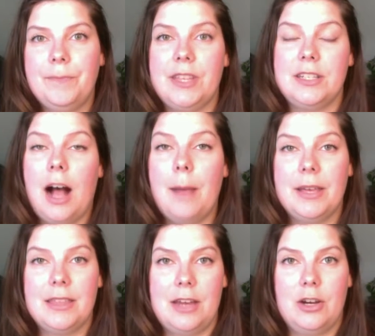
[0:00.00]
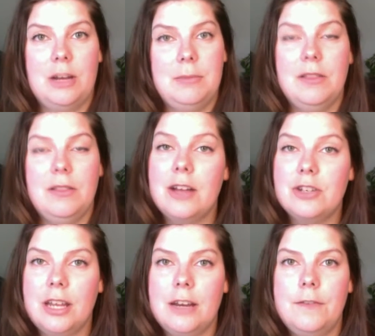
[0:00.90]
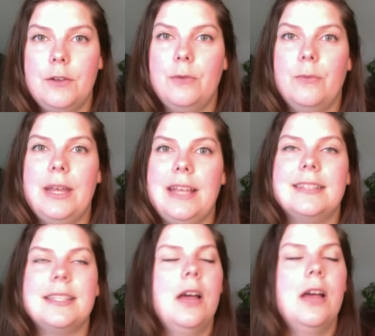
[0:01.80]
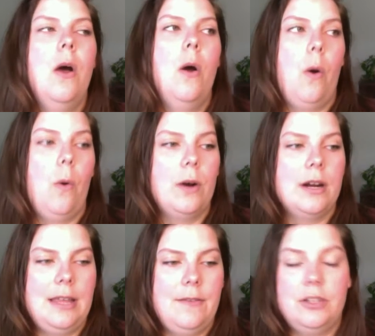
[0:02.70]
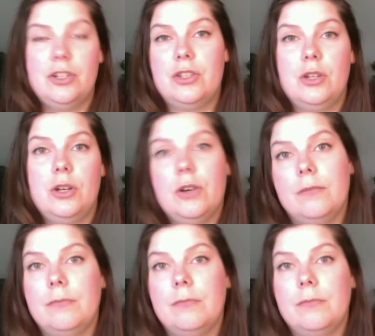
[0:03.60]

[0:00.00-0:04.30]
the topic that you're going to be launching in a few weeks, or even just to your